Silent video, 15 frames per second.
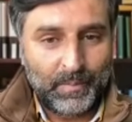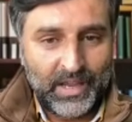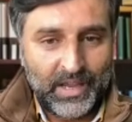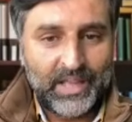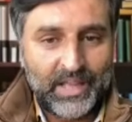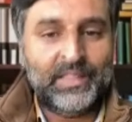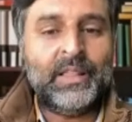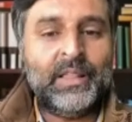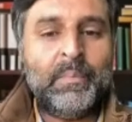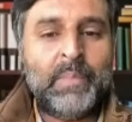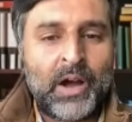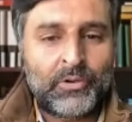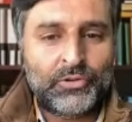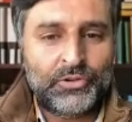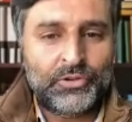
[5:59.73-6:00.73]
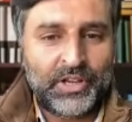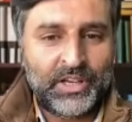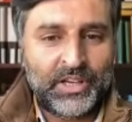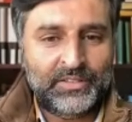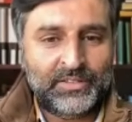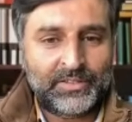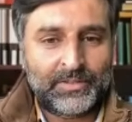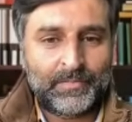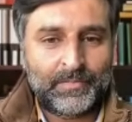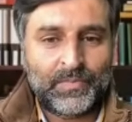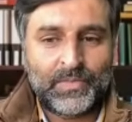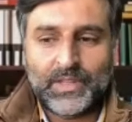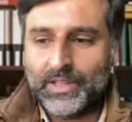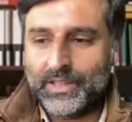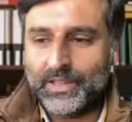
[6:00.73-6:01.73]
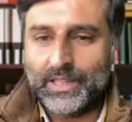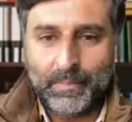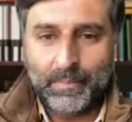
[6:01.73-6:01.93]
in the boundaries, the